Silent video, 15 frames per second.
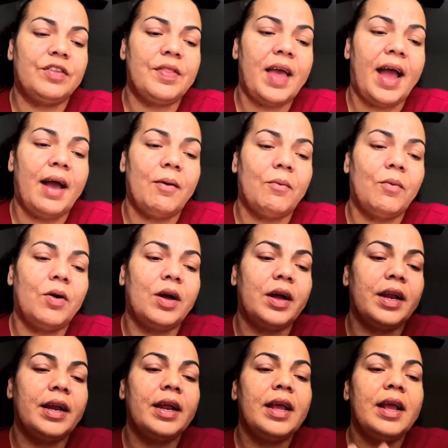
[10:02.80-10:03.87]
that
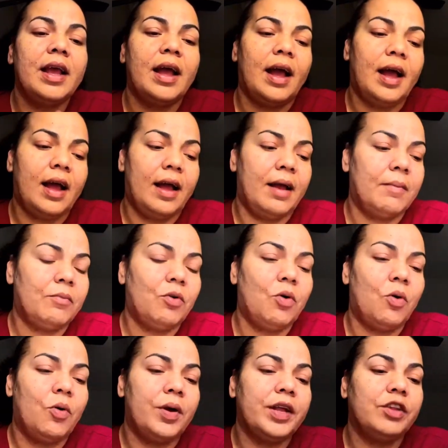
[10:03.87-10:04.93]
one, I'm
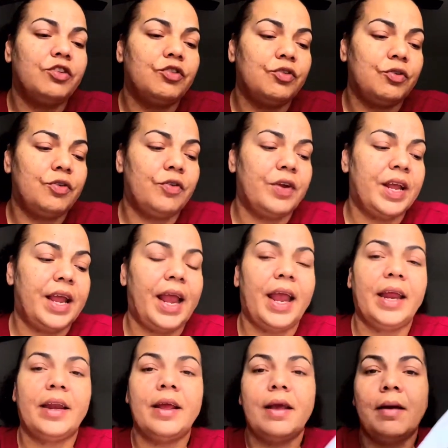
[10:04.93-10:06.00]
going to
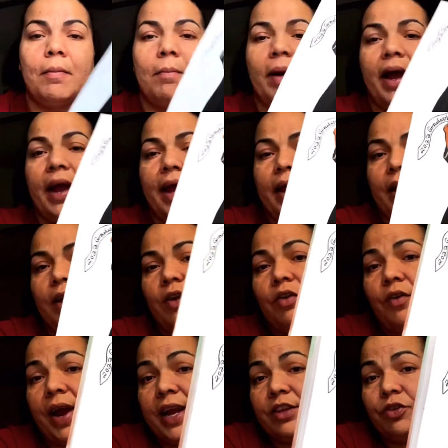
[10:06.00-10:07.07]
create my
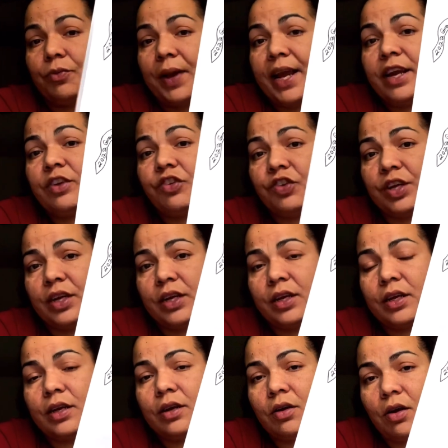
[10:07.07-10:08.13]
graduation
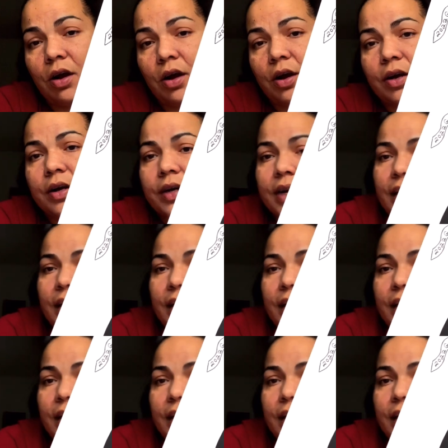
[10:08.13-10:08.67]
card.